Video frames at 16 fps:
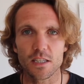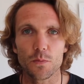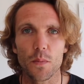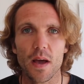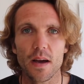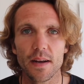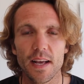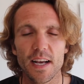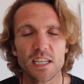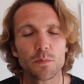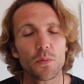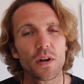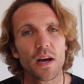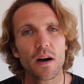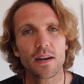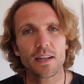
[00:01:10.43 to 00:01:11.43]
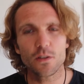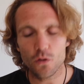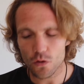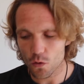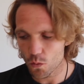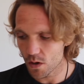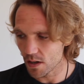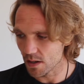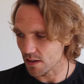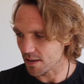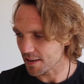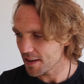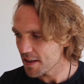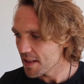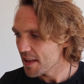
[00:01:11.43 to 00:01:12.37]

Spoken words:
this man has put out into the world.